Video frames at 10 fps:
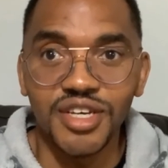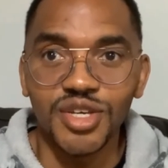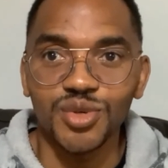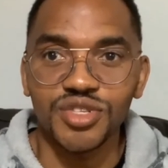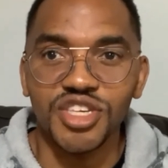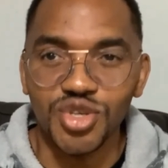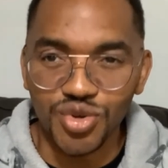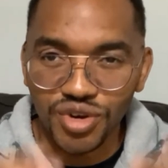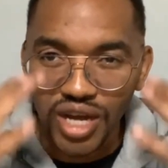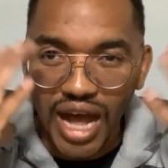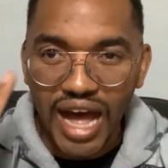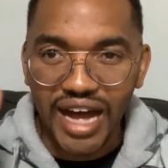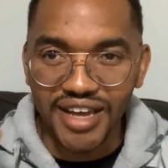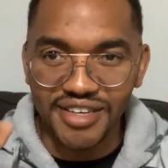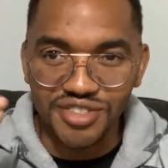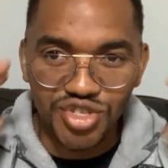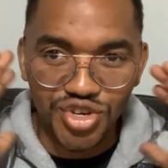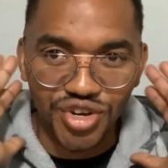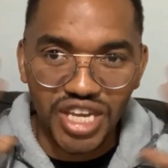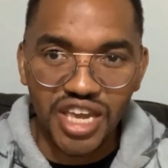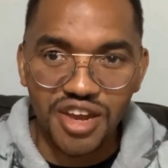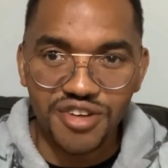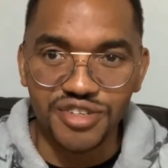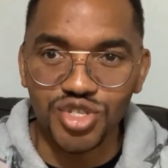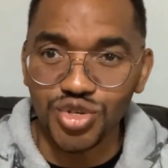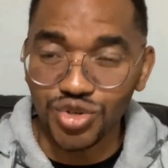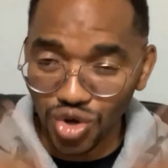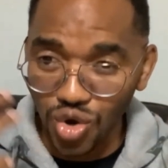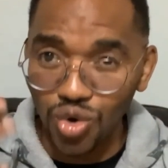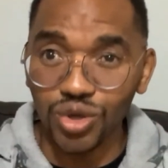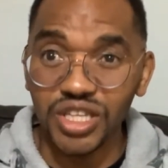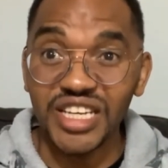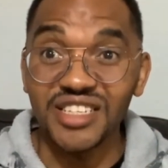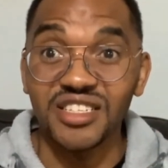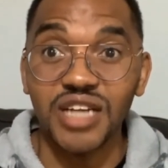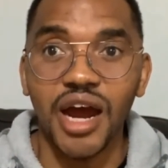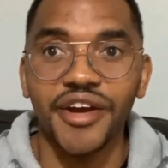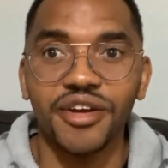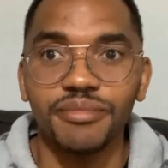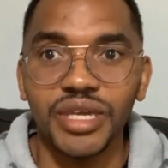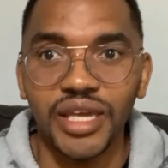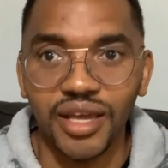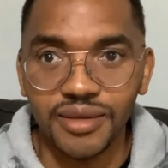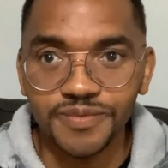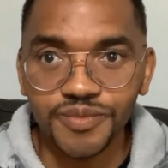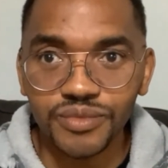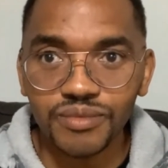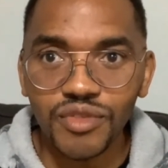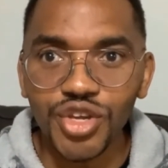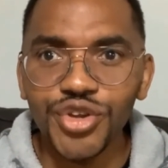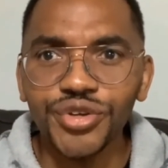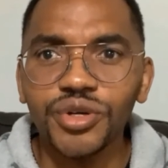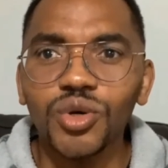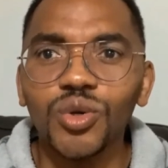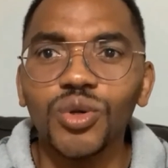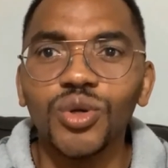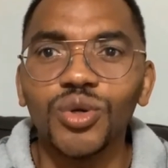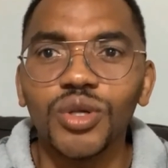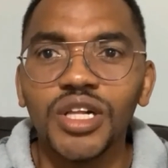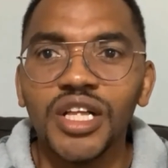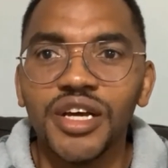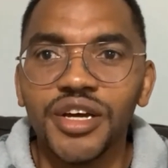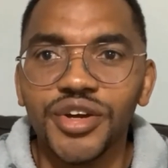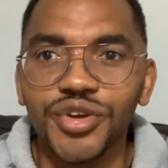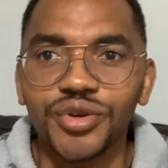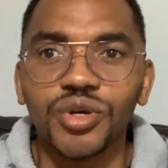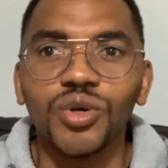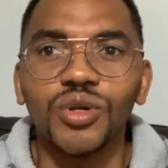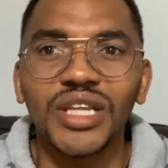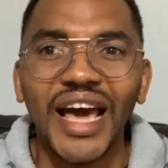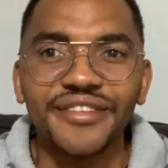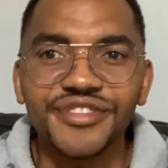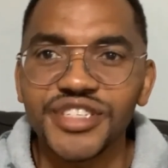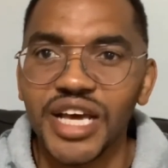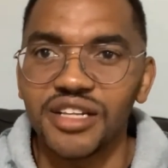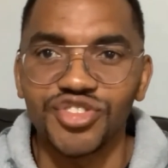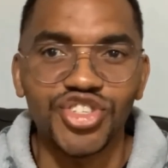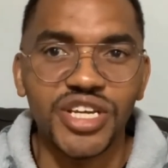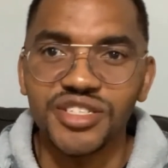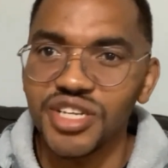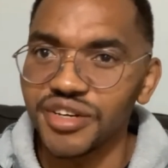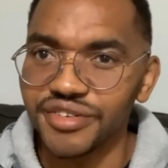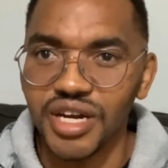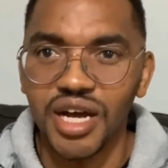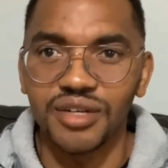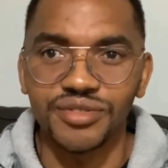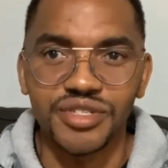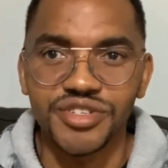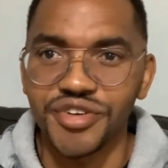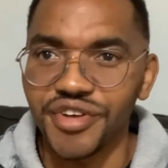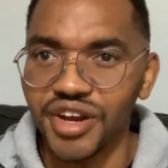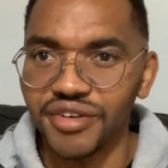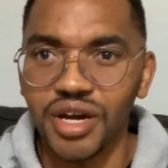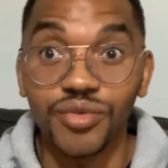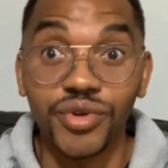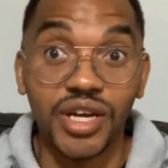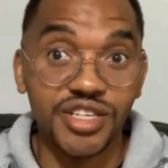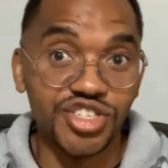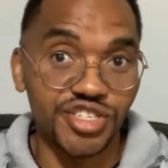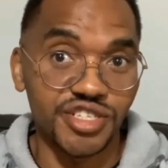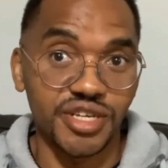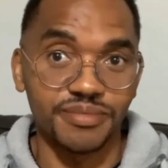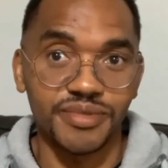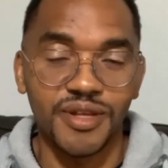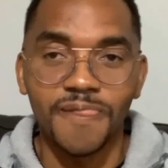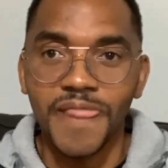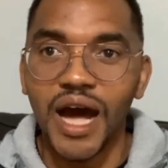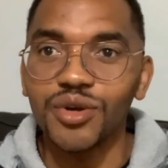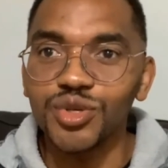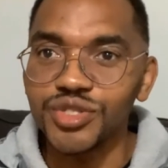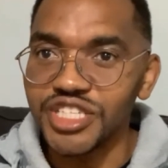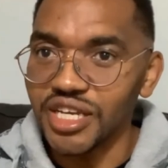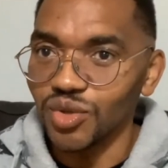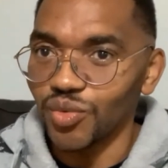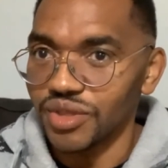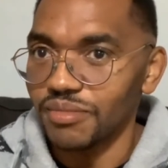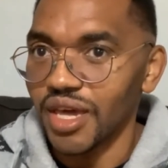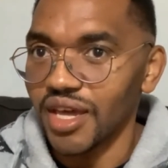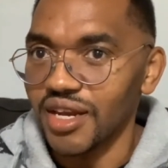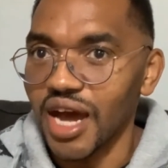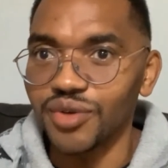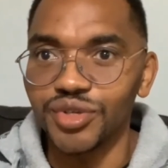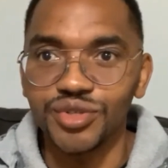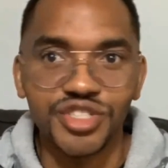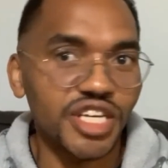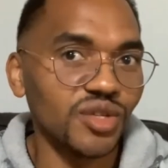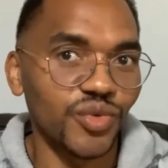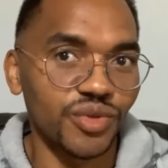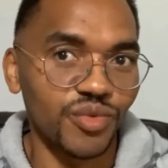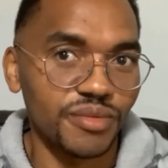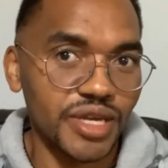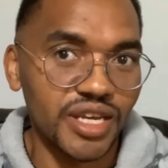You see your eyes, your ears, your whole entire being, your whole, your whole lifestyle changing around, turning around relationships, how you deal with men, how you deal with women,